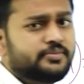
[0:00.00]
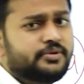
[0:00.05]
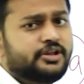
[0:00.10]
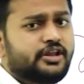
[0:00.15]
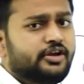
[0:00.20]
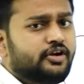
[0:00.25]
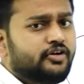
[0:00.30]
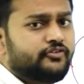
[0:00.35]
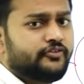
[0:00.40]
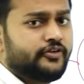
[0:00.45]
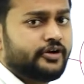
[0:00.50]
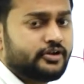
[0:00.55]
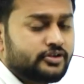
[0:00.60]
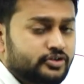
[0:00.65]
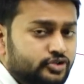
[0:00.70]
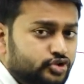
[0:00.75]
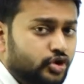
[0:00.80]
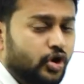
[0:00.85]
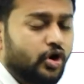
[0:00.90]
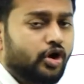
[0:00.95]
the meaning of it?
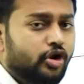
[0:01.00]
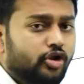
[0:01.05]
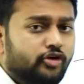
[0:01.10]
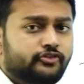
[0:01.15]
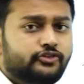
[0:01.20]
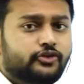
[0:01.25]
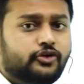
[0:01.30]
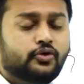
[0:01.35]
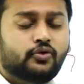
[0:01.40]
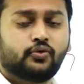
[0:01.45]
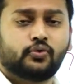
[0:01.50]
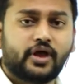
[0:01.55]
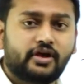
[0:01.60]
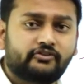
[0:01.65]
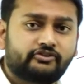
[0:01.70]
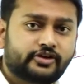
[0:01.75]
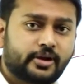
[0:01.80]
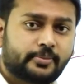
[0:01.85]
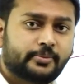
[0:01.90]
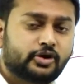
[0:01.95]
So all of you would
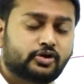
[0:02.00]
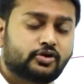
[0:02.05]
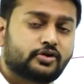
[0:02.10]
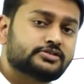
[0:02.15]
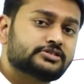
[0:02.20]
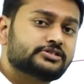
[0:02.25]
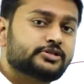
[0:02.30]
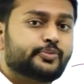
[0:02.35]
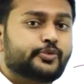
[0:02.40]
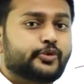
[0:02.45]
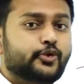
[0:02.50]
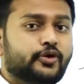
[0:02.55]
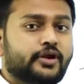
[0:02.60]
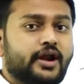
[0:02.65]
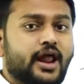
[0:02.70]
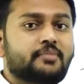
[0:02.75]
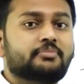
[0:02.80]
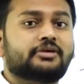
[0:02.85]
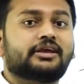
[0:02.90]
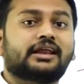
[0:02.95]
have come across in the
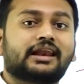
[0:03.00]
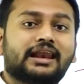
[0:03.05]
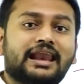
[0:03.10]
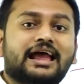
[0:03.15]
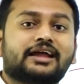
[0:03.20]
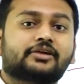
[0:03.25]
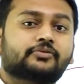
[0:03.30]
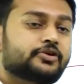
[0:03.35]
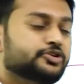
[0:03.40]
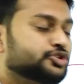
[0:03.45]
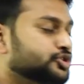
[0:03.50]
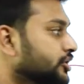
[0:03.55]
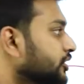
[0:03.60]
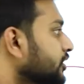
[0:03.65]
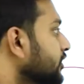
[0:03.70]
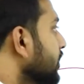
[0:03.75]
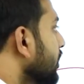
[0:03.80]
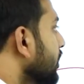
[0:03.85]
programming language.